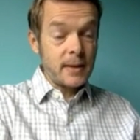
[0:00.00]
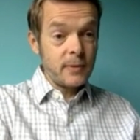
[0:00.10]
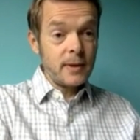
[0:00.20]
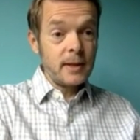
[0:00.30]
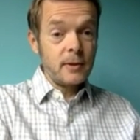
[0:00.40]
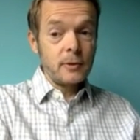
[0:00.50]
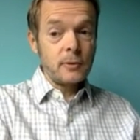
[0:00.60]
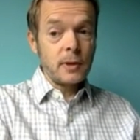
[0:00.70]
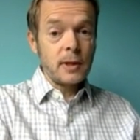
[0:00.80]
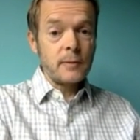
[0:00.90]
definitely not
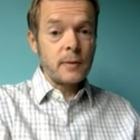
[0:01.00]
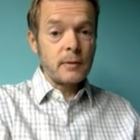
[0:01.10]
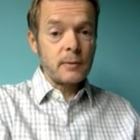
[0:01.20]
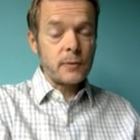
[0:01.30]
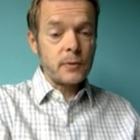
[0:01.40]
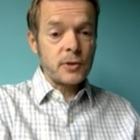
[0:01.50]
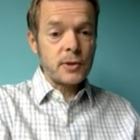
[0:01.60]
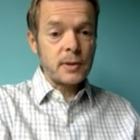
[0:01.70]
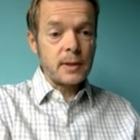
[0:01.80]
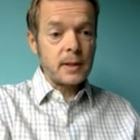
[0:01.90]
all over,
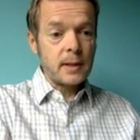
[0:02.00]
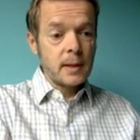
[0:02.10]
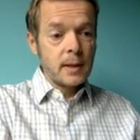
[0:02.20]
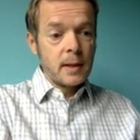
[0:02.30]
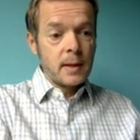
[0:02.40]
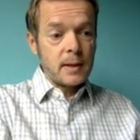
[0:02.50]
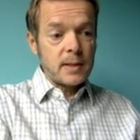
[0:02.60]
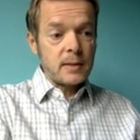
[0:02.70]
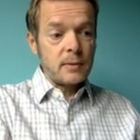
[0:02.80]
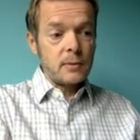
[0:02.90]
unfortunately
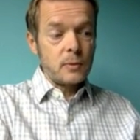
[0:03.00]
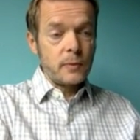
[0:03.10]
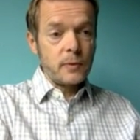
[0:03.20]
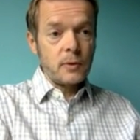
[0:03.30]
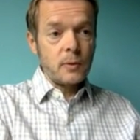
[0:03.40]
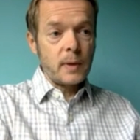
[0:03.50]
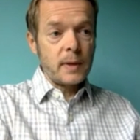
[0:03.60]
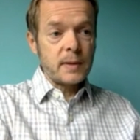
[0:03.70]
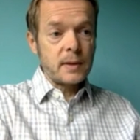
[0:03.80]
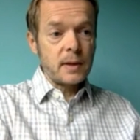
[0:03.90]
there's an awful long
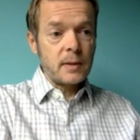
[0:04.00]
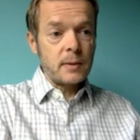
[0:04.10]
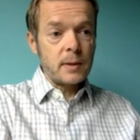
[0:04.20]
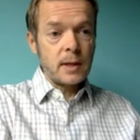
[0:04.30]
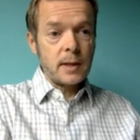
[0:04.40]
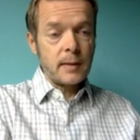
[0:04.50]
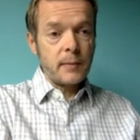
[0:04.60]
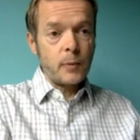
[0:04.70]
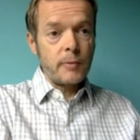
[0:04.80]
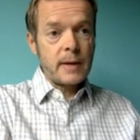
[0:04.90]
way to go. Uh,
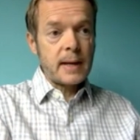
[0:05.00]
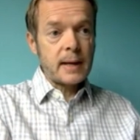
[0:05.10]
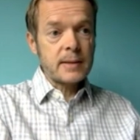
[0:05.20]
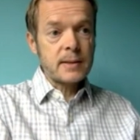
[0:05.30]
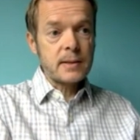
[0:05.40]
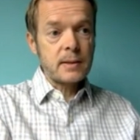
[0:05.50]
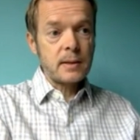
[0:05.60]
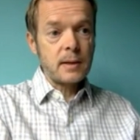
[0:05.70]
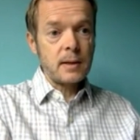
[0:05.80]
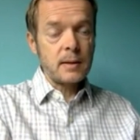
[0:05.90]
if we relax,
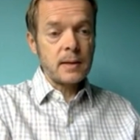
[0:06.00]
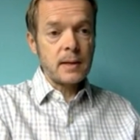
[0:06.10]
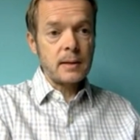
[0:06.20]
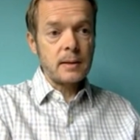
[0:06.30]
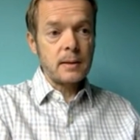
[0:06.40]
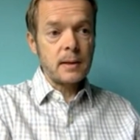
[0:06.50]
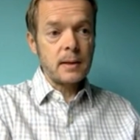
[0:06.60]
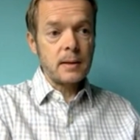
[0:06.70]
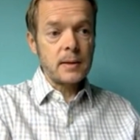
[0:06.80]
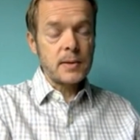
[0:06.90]
uh, then
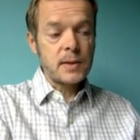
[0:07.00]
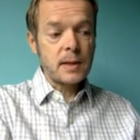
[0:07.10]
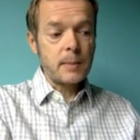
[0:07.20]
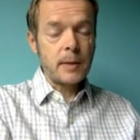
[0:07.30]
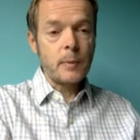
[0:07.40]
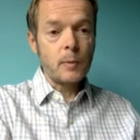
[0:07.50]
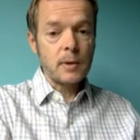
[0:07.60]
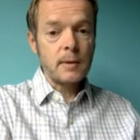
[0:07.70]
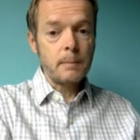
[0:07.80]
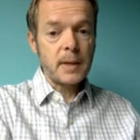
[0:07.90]
uh, this epidemic
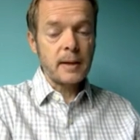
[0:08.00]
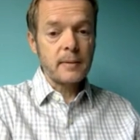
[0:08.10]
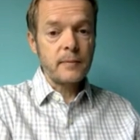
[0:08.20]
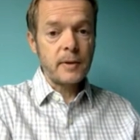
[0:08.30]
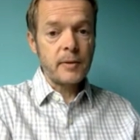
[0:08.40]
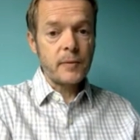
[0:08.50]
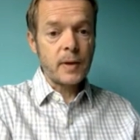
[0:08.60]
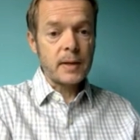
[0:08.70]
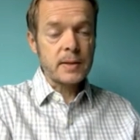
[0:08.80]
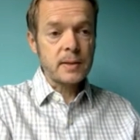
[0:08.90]
will come back very
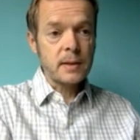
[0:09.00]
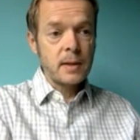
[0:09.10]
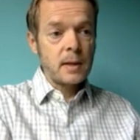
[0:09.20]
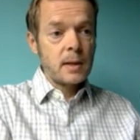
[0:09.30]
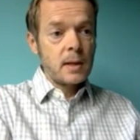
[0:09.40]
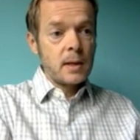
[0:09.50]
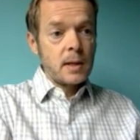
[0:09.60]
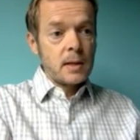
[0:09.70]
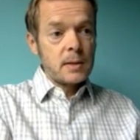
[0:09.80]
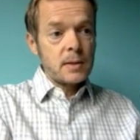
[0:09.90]
fast.
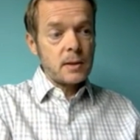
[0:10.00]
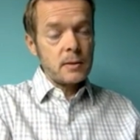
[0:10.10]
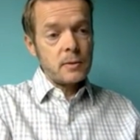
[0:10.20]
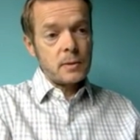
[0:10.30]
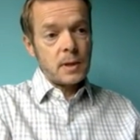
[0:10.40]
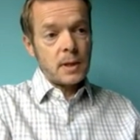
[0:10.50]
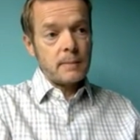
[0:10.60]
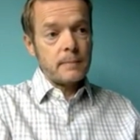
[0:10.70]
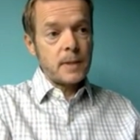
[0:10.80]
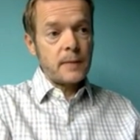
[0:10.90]
So
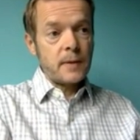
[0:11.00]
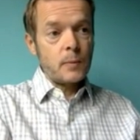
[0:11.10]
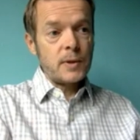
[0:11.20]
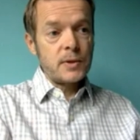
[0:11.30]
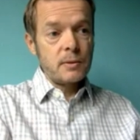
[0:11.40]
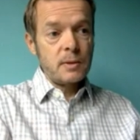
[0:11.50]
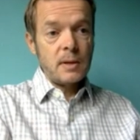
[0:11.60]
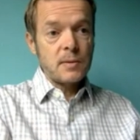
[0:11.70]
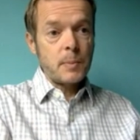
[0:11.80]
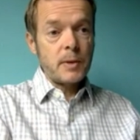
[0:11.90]
um, I think we do
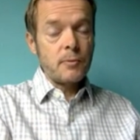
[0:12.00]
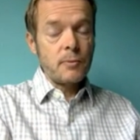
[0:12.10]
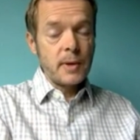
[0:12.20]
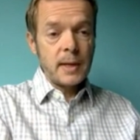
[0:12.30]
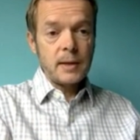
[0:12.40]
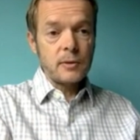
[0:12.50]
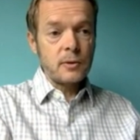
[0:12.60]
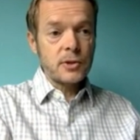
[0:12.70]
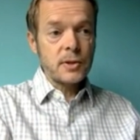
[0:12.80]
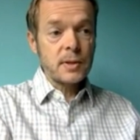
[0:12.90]
need to be really
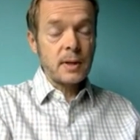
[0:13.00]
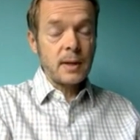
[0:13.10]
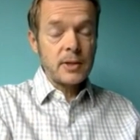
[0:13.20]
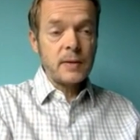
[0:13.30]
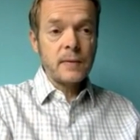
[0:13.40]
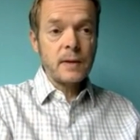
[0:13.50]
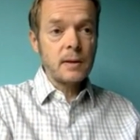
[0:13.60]
cautious. I actually